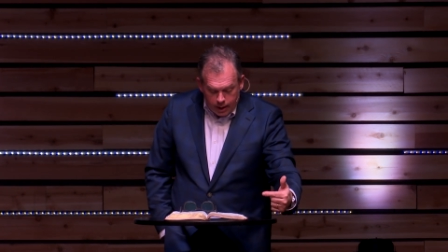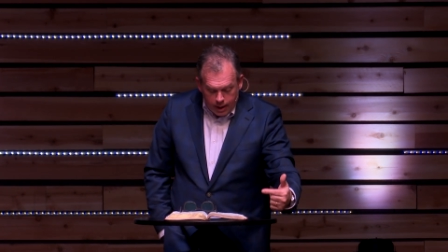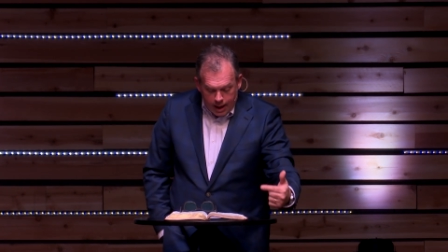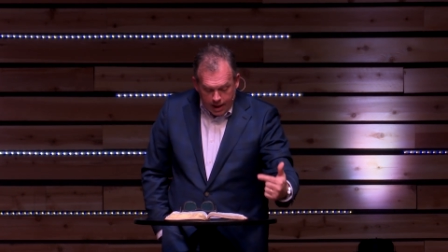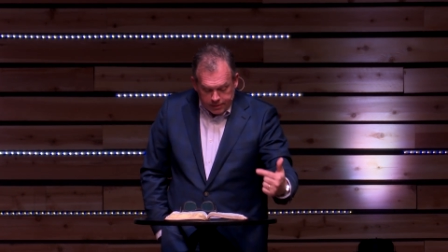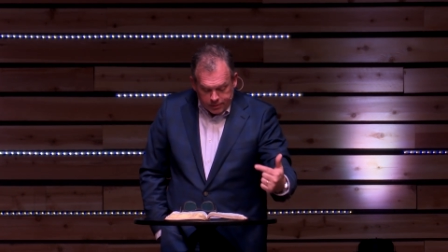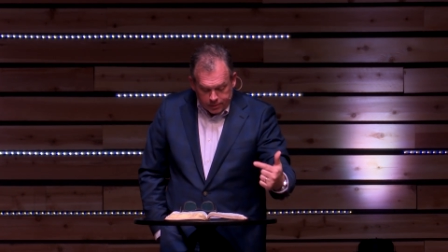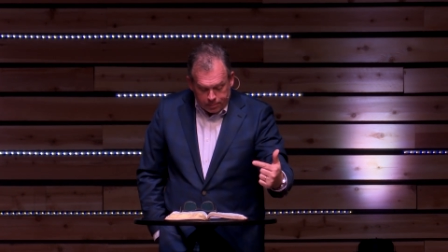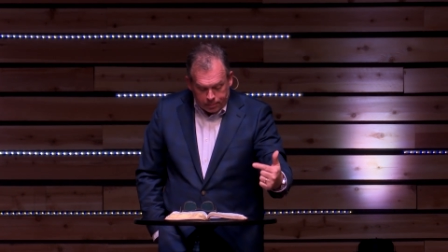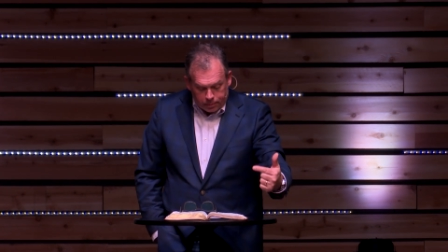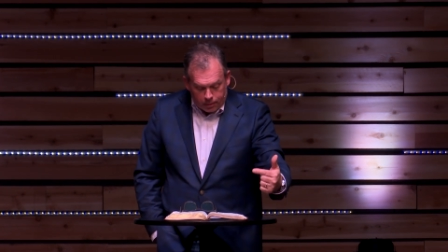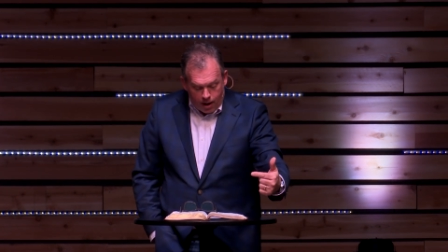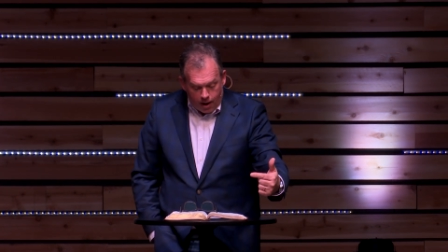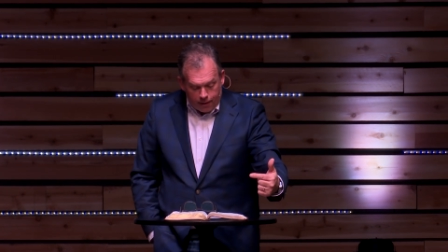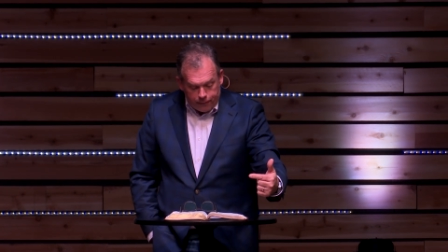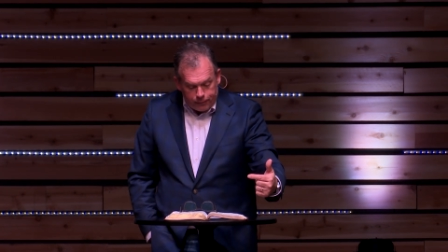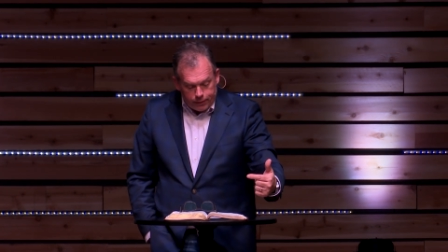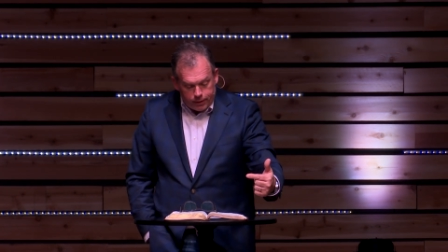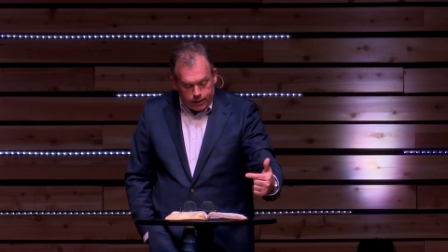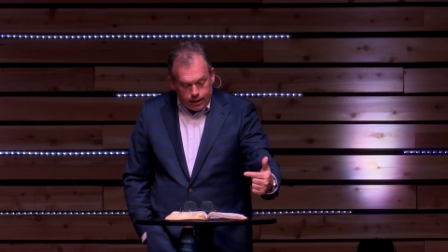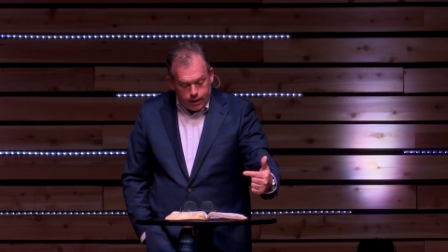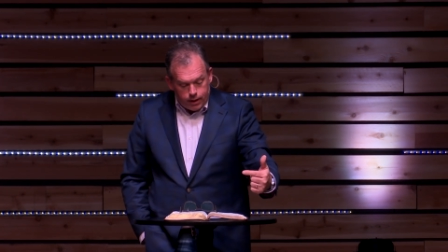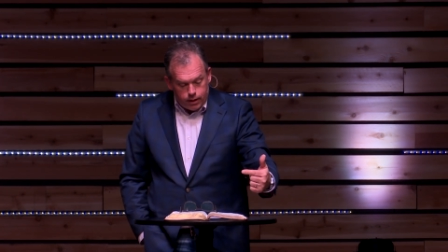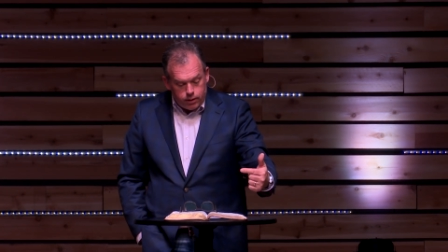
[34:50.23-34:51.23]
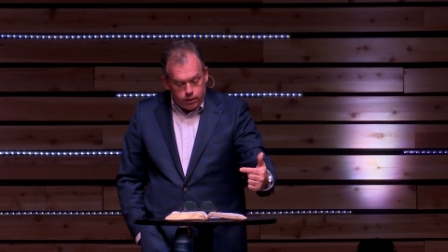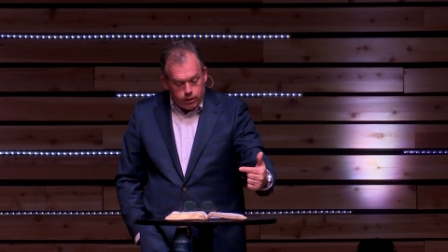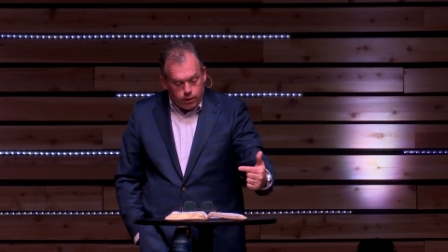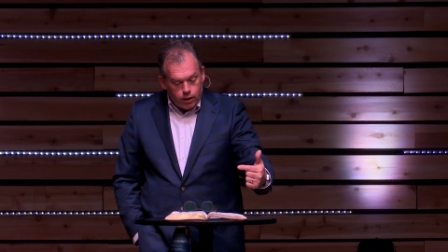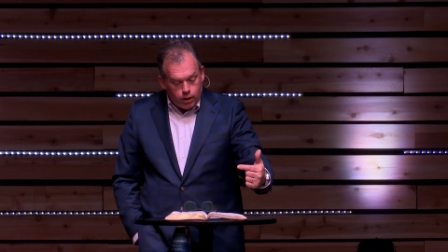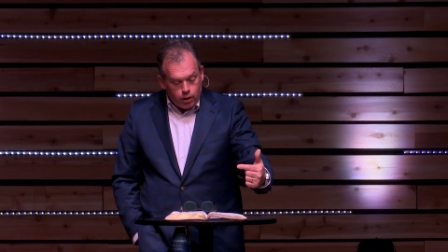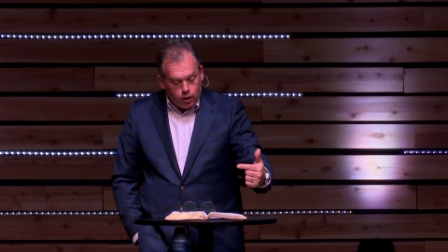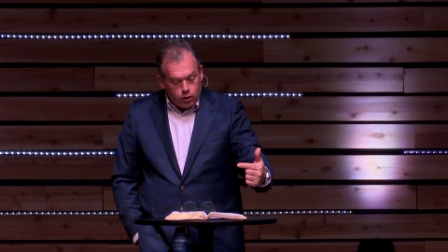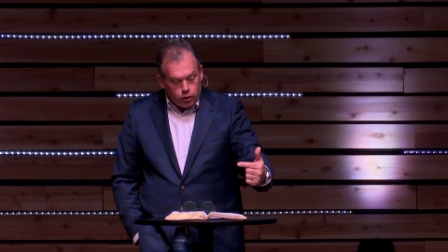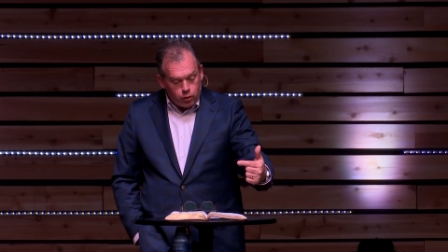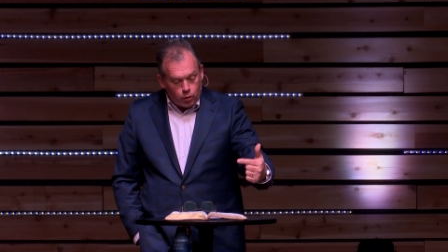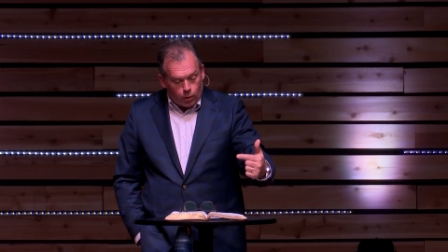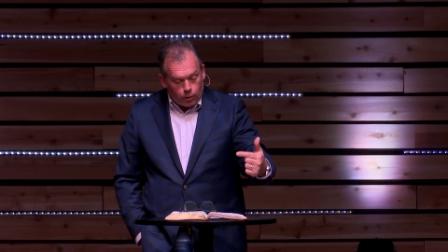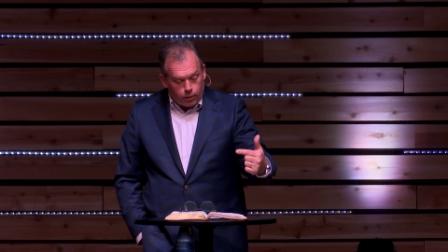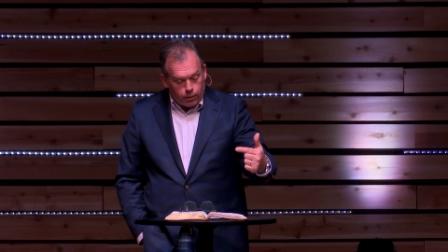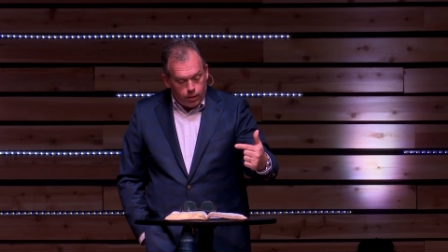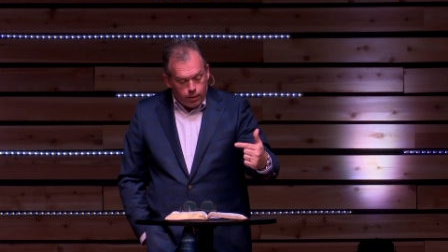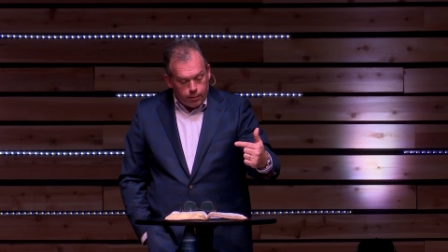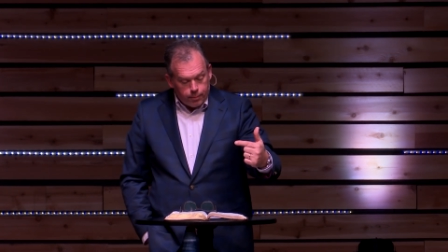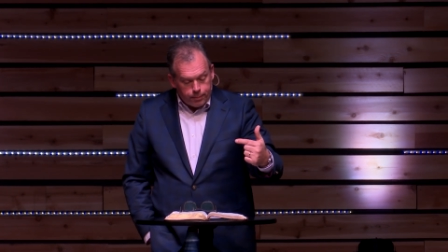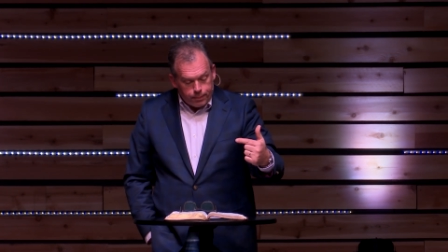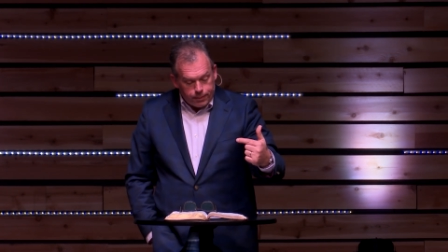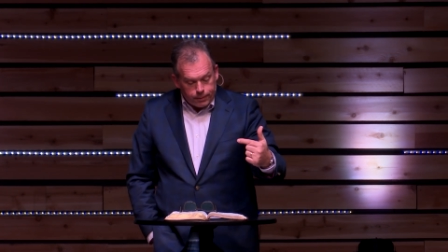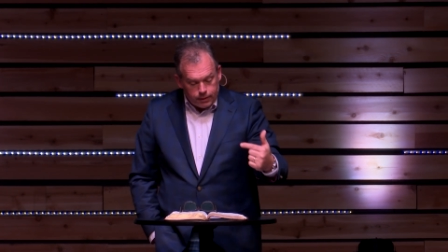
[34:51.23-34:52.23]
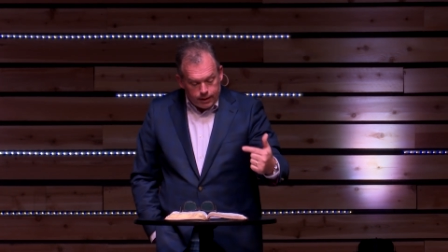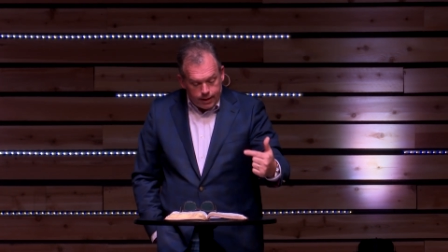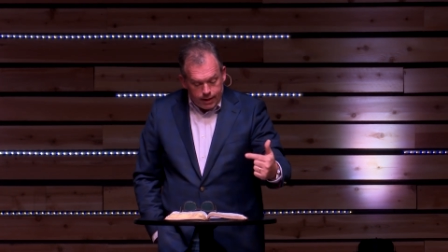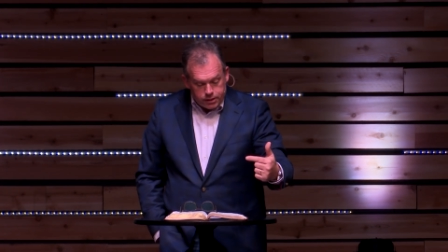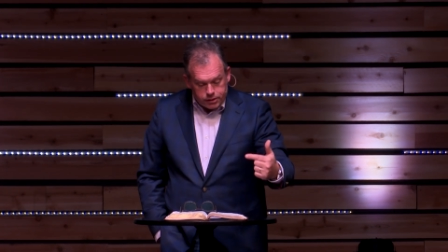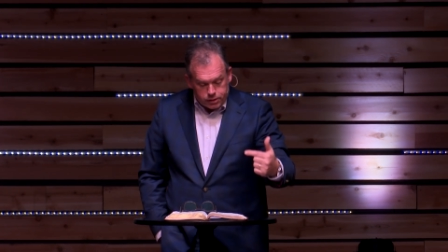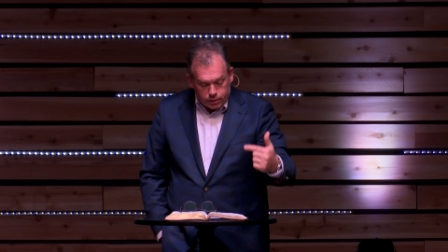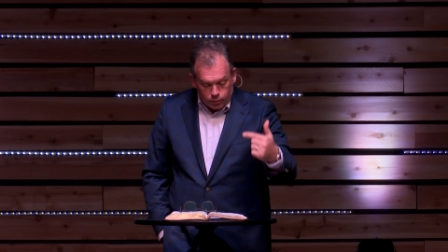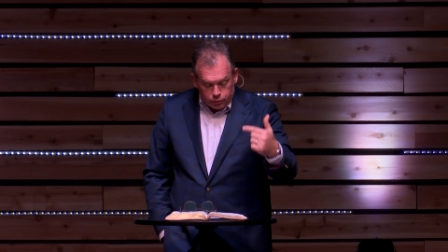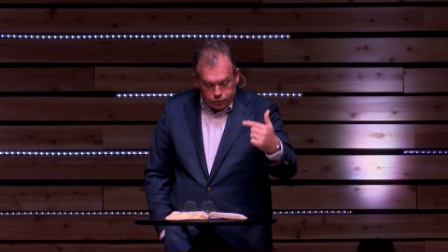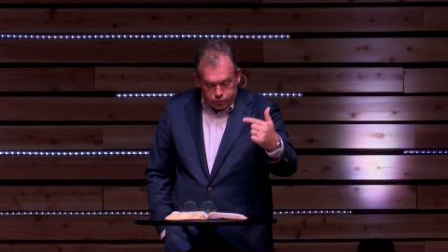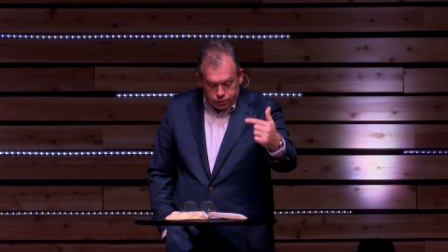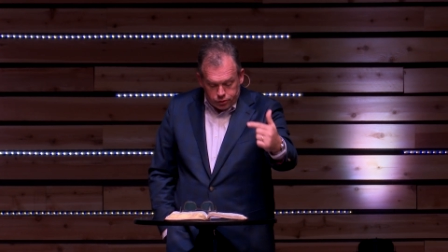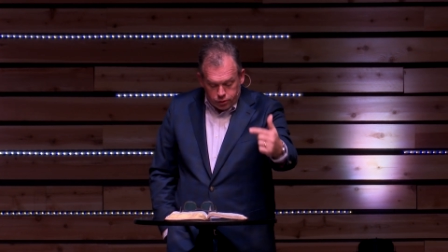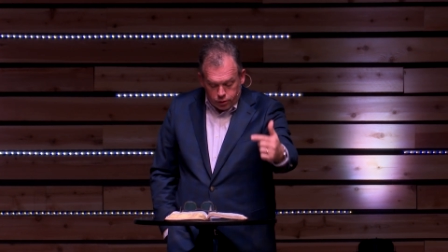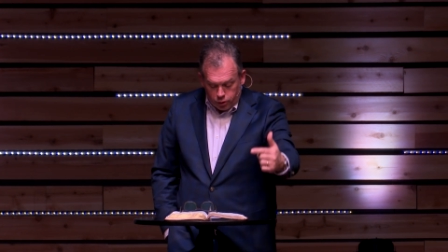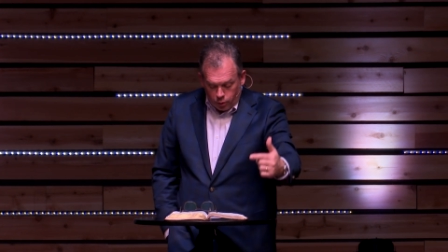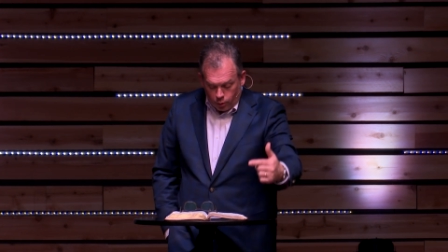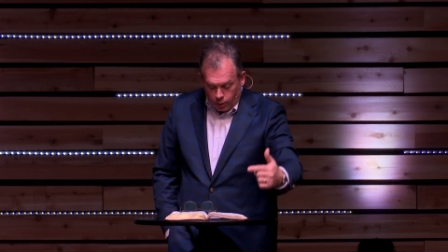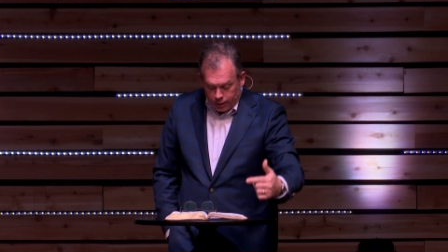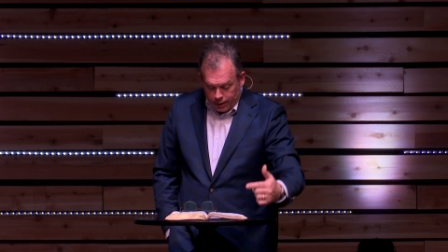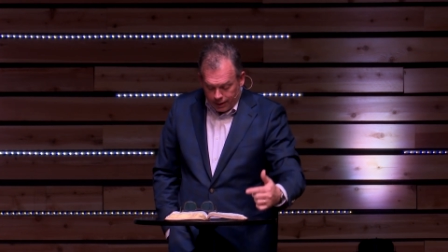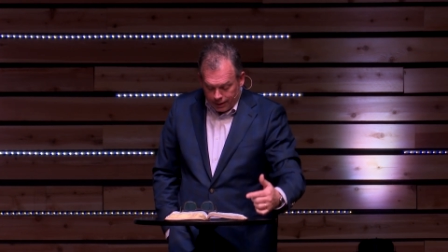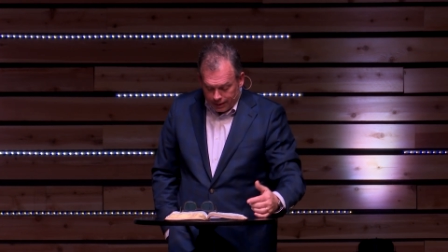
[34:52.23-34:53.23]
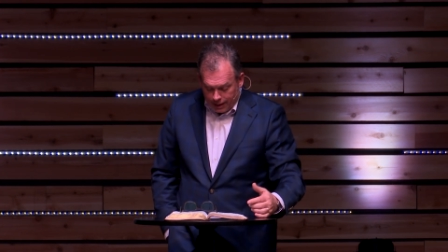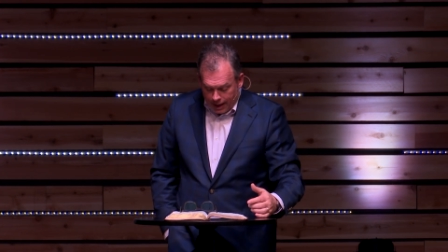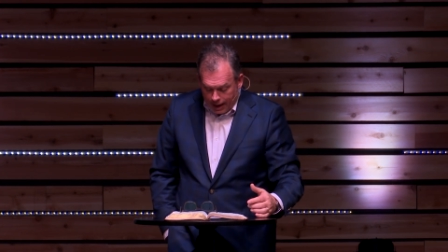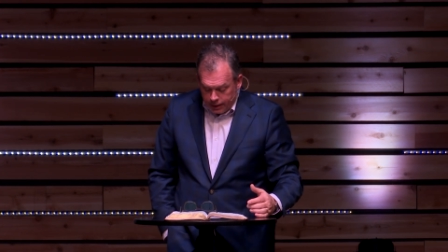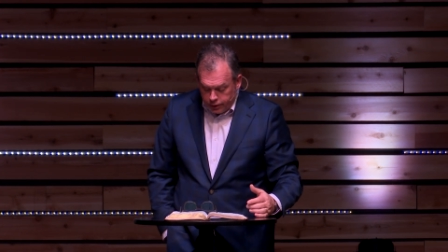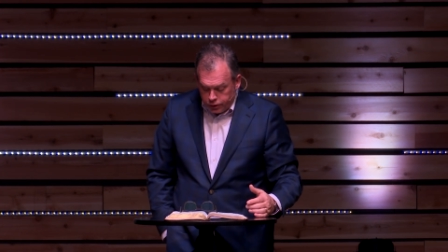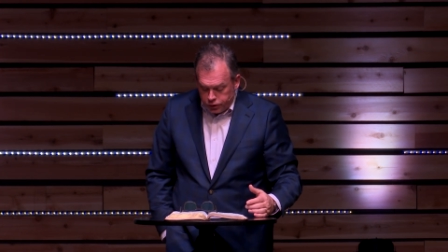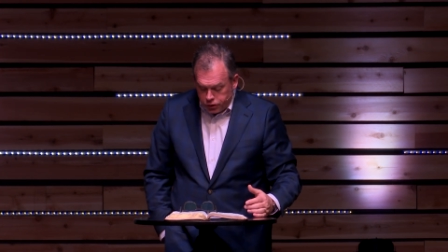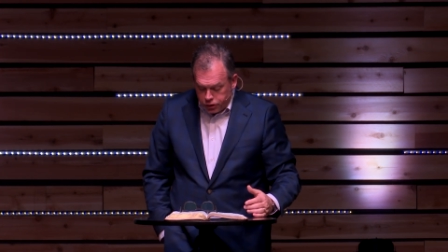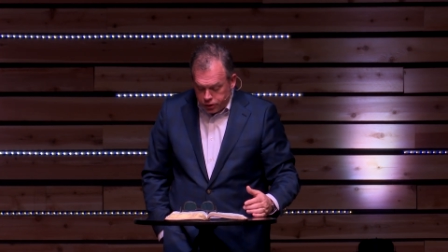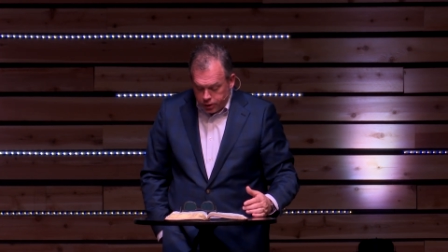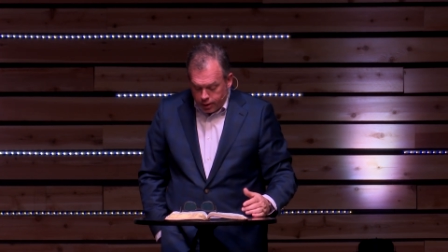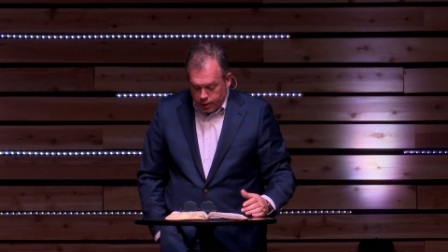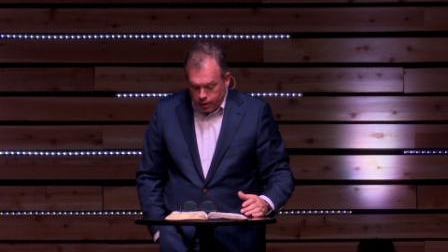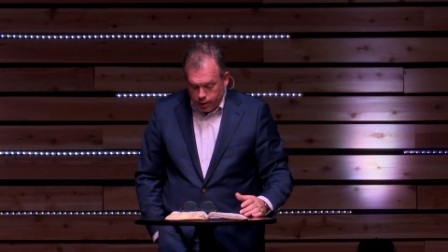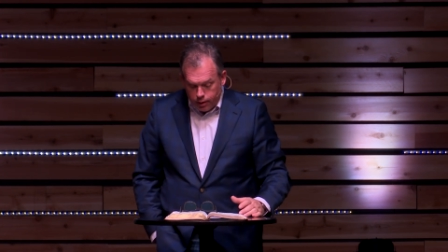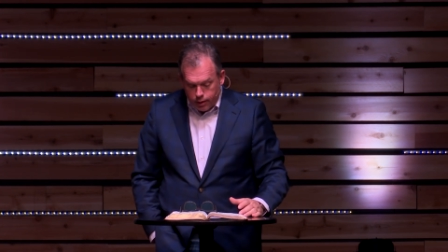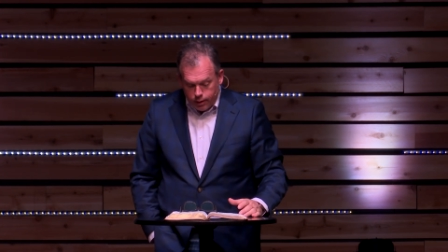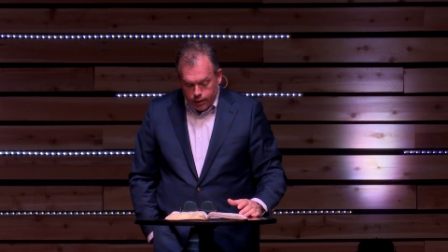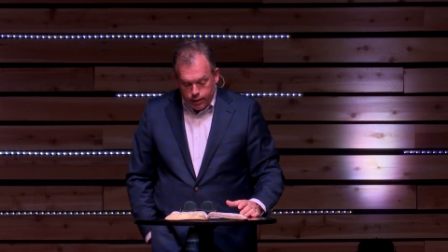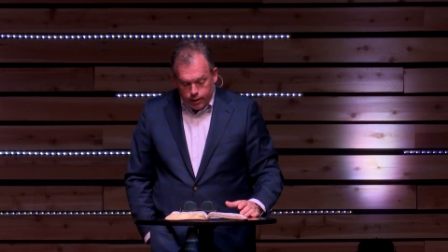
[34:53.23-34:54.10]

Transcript: As a prophet in your place, I want you to anoint Elisha